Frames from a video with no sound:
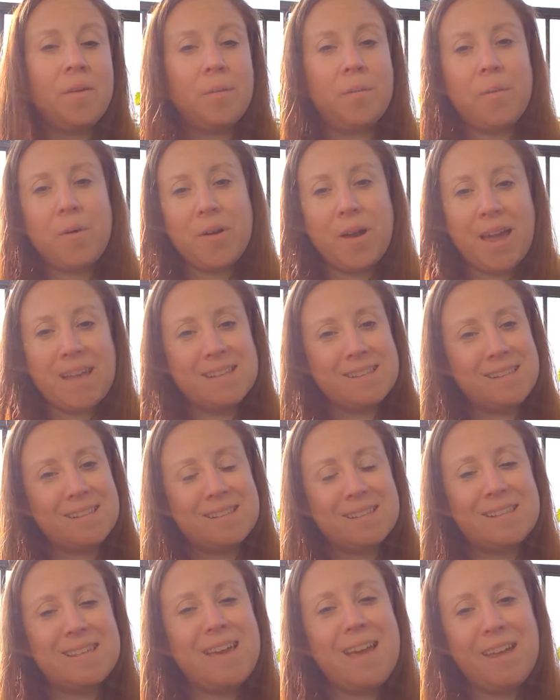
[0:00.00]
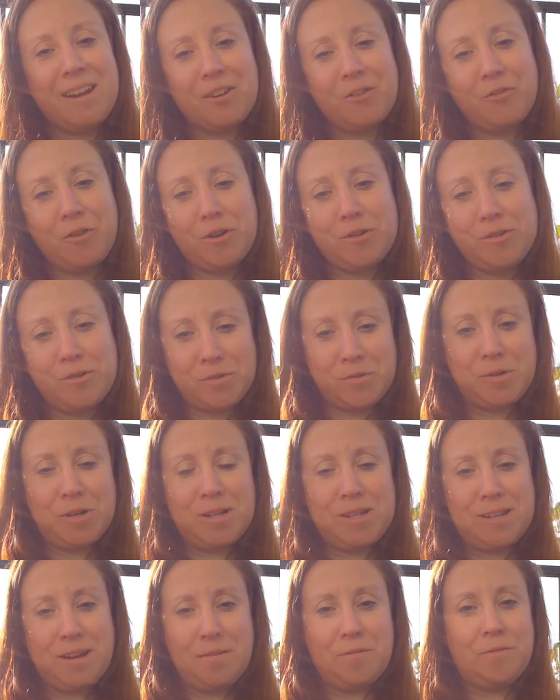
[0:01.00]
Well, guys, that's the end of our
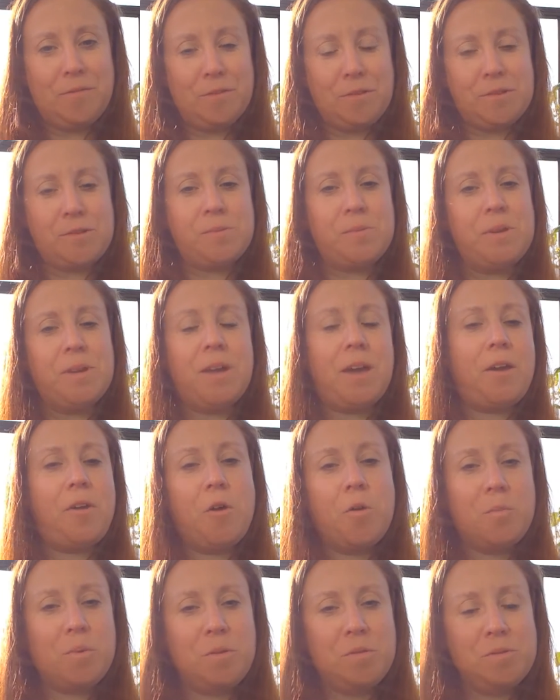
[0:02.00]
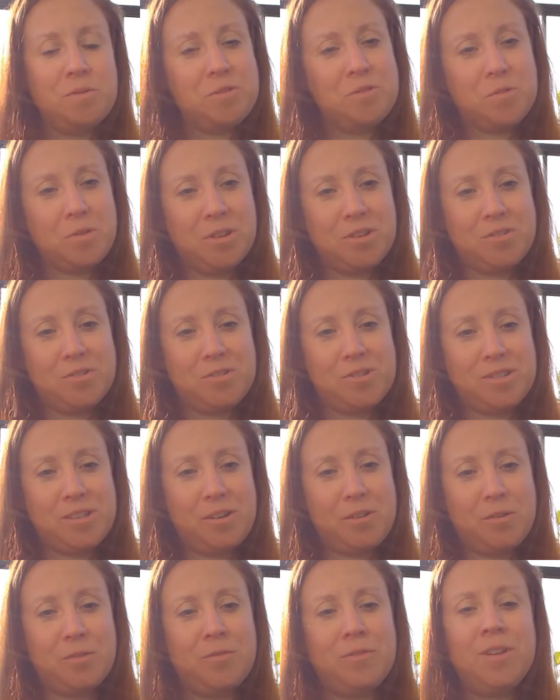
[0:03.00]
story time for this week. I hope you enjoyed
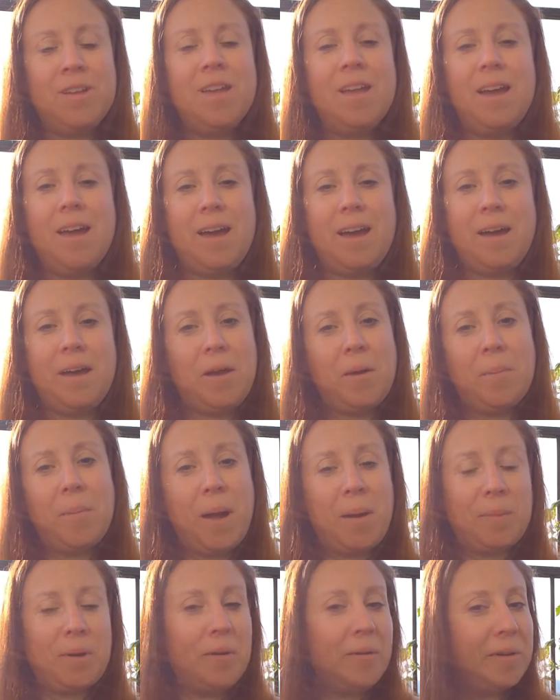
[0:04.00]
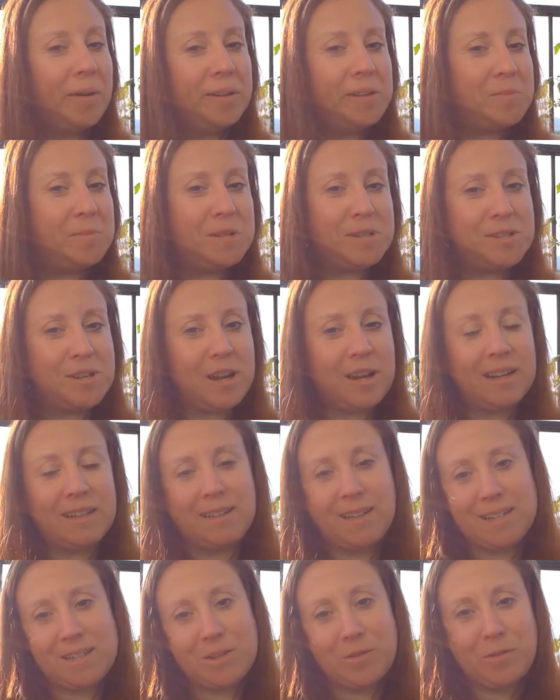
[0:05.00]
yourself. I'm going to be sharing
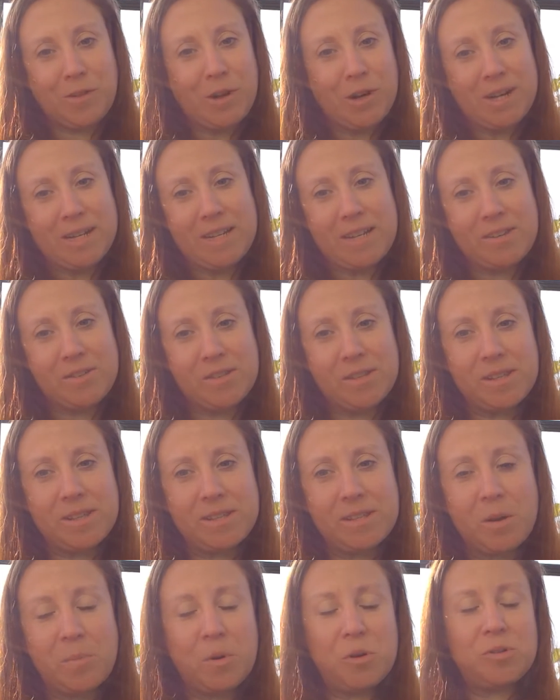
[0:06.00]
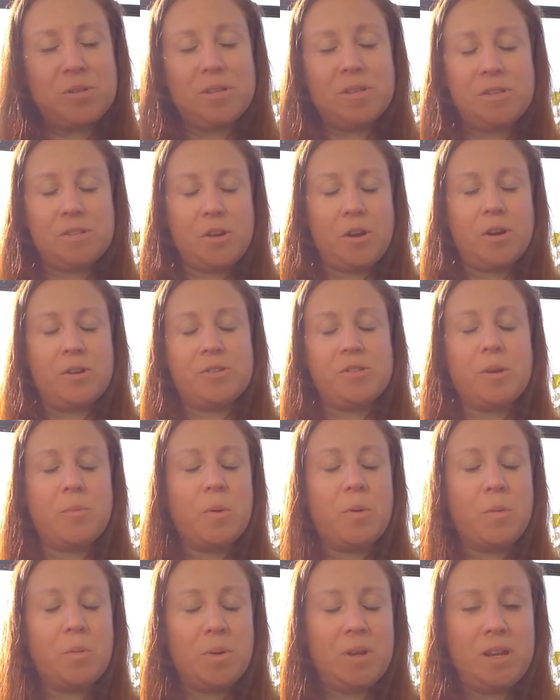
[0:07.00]
lots of fairy tales this summer since our
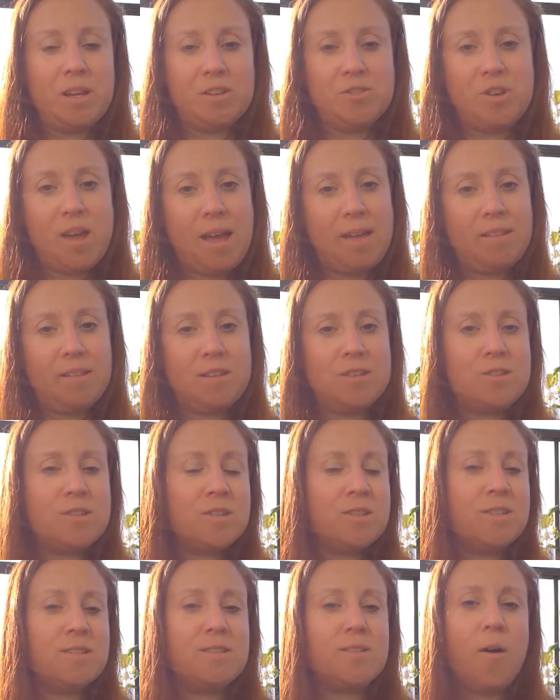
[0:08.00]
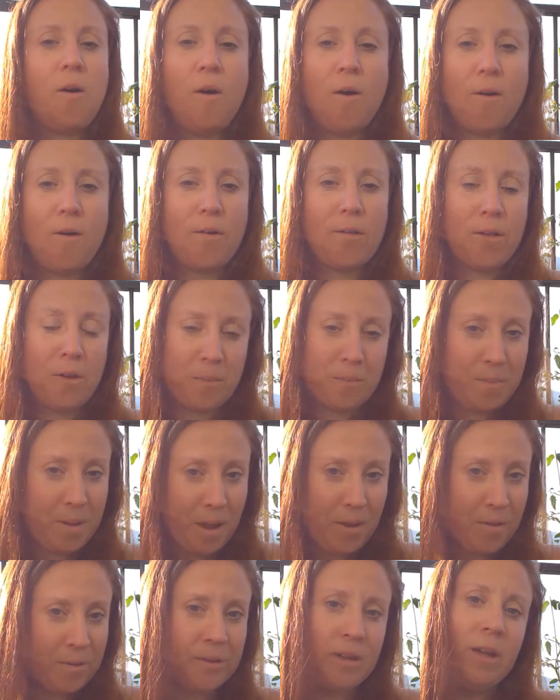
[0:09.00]
summer reading challenge is all
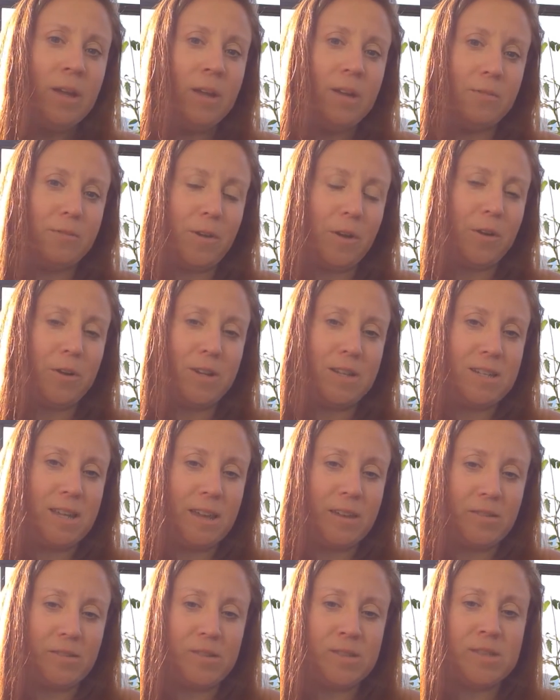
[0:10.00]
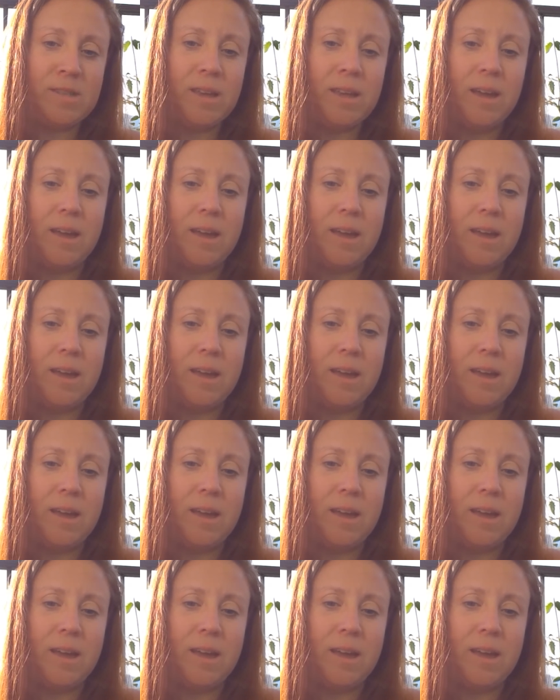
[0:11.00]
about fairy tales.